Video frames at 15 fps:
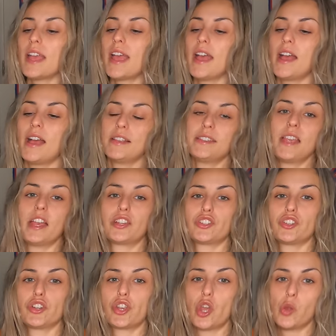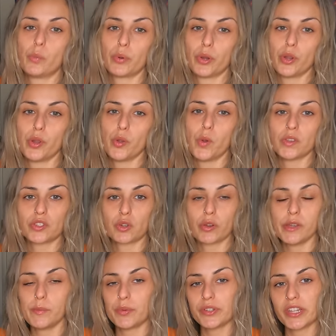has extra GoPro
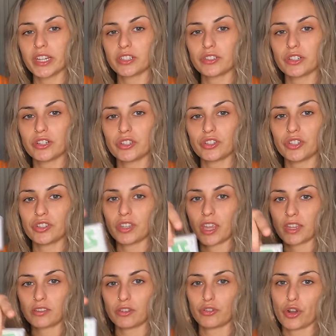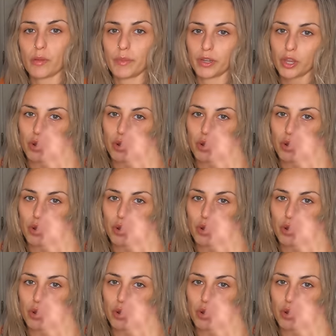screen protectors just in case I drop my